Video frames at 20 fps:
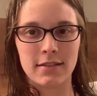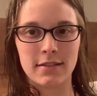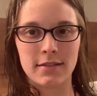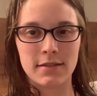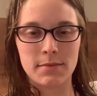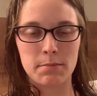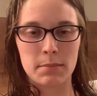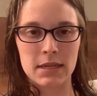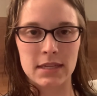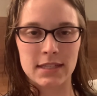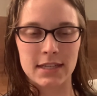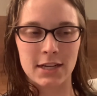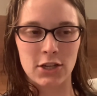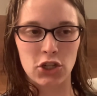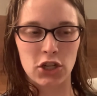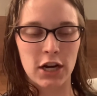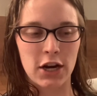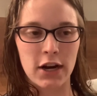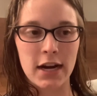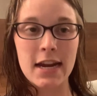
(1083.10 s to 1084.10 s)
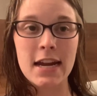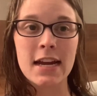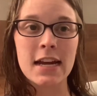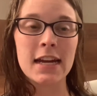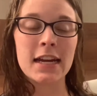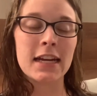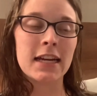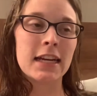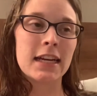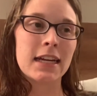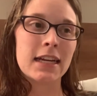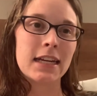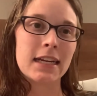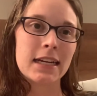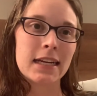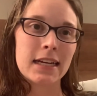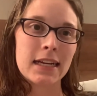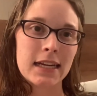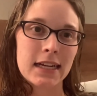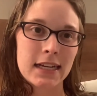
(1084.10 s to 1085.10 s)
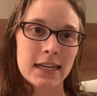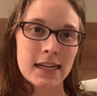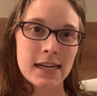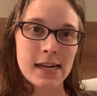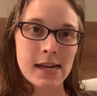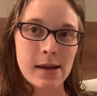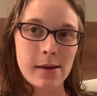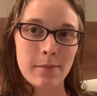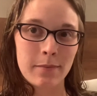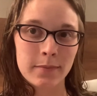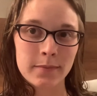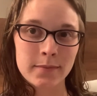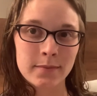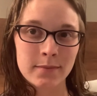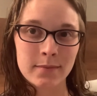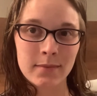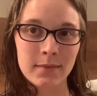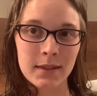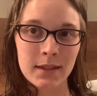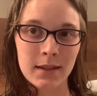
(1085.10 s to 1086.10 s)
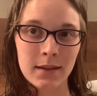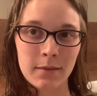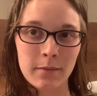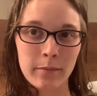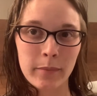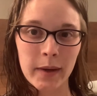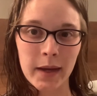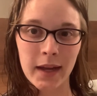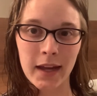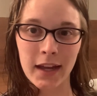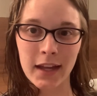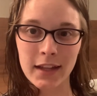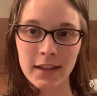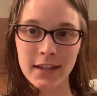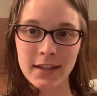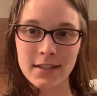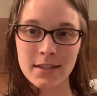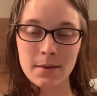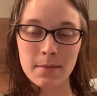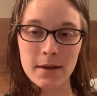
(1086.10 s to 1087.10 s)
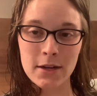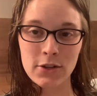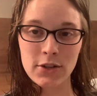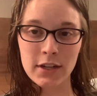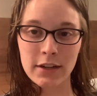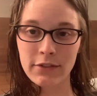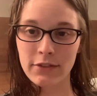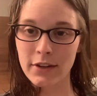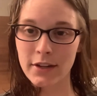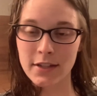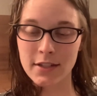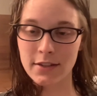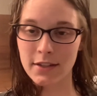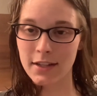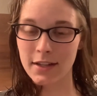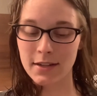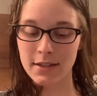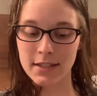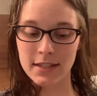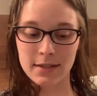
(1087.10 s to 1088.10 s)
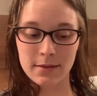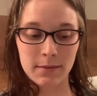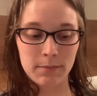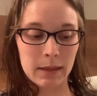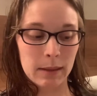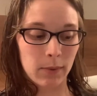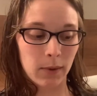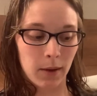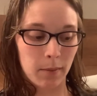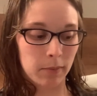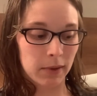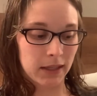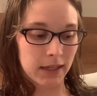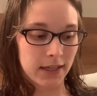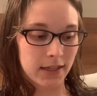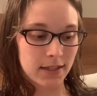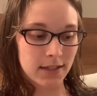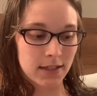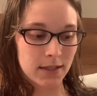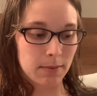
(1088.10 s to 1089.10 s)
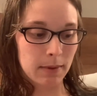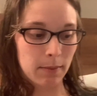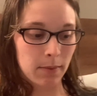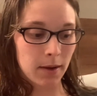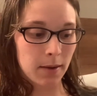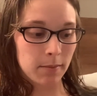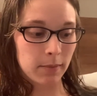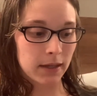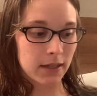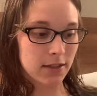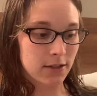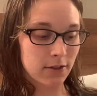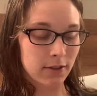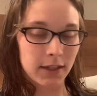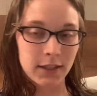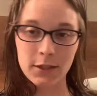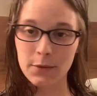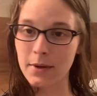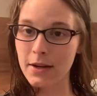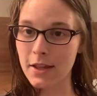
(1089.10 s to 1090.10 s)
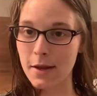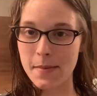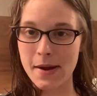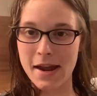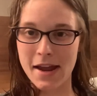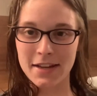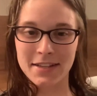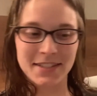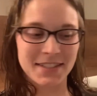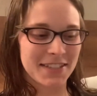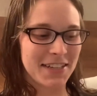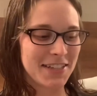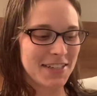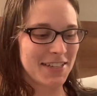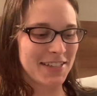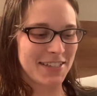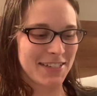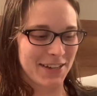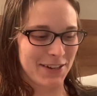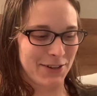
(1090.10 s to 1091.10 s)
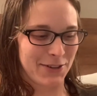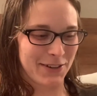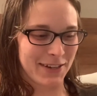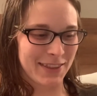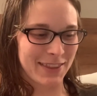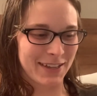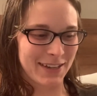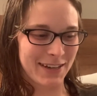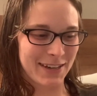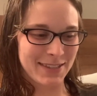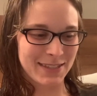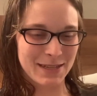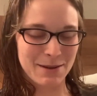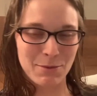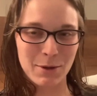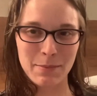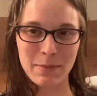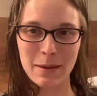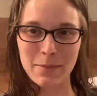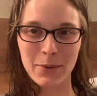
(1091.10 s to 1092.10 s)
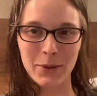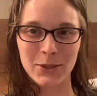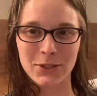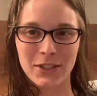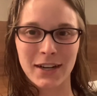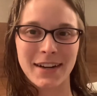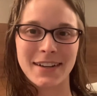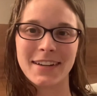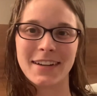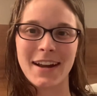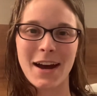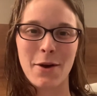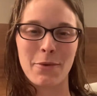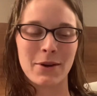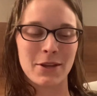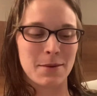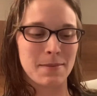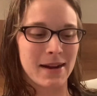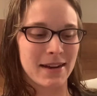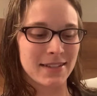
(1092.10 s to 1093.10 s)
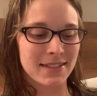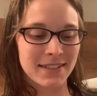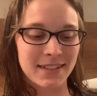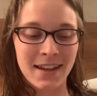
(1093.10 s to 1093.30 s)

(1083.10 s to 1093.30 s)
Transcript: be stationary um but that's a major difference than people on planes because people on planes don't like to wear their masks so I thought I'd see more people trying to not wear the mask